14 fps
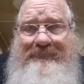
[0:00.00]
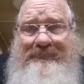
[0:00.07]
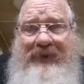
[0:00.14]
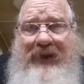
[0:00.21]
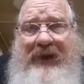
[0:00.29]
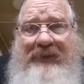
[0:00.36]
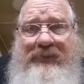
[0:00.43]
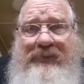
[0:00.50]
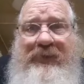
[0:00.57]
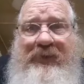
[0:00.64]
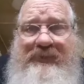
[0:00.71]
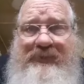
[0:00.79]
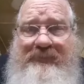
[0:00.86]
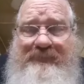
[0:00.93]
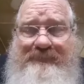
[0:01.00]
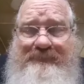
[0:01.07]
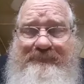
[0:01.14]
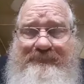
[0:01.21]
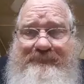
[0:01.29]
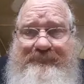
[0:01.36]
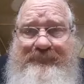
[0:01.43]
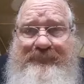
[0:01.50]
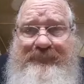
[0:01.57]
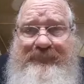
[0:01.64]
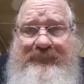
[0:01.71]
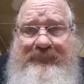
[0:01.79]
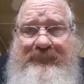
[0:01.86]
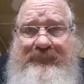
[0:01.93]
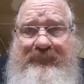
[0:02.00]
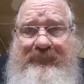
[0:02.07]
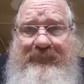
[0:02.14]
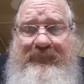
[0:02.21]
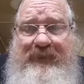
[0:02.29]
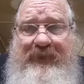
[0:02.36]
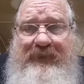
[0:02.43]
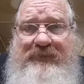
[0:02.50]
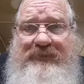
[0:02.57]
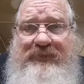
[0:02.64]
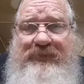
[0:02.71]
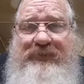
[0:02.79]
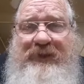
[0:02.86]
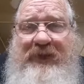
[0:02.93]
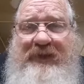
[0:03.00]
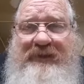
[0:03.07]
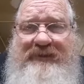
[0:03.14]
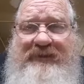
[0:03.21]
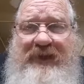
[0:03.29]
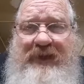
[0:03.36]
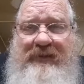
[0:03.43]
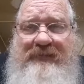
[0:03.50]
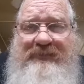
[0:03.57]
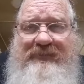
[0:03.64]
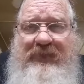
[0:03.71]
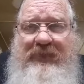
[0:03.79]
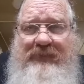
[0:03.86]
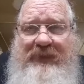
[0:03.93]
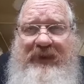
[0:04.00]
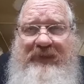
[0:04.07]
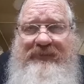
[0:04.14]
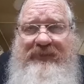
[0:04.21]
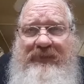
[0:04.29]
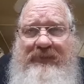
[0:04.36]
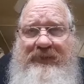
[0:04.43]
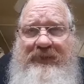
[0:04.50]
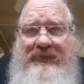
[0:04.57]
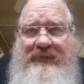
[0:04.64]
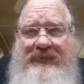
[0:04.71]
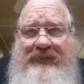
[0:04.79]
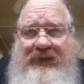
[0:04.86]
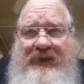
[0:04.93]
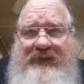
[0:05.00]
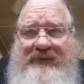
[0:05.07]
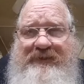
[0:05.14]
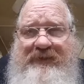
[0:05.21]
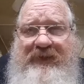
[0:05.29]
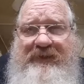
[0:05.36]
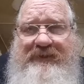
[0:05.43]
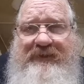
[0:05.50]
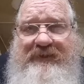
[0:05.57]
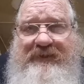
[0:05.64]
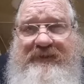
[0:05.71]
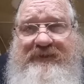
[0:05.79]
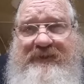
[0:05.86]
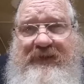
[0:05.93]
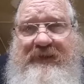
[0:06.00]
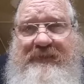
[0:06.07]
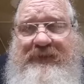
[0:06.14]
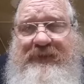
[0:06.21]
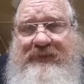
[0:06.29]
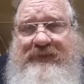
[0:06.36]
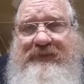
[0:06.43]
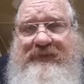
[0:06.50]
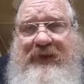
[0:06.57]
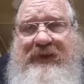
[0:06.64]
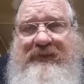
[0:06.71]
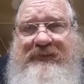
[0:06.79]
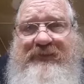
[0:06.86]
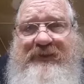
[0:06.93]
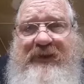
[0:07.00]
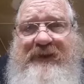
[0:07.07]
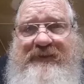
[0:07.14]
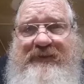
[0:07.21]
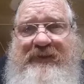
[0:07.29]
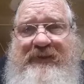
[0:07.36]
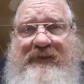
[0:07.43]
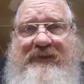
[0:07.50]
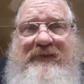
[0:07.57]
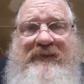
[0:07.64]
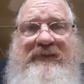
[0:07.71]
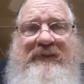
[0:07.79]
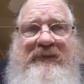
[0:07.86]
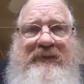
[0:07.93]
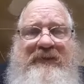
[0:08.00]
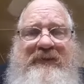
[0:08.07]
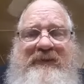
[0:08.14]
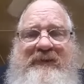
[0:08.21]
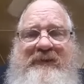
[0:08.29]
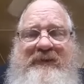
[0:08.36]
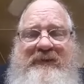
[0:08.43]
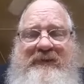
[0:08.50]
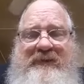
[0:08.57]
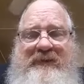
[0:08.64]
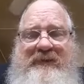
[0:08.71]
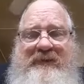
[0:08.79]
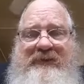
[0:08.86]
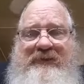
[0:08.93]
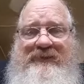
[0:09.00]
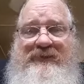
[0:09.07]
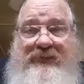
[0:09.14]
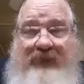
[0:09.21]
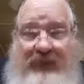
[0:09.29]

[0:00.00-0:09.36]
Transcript: for either one of them. Okay, so you can kind of see how far we have to go here in the United States at this time, you know, 2019. So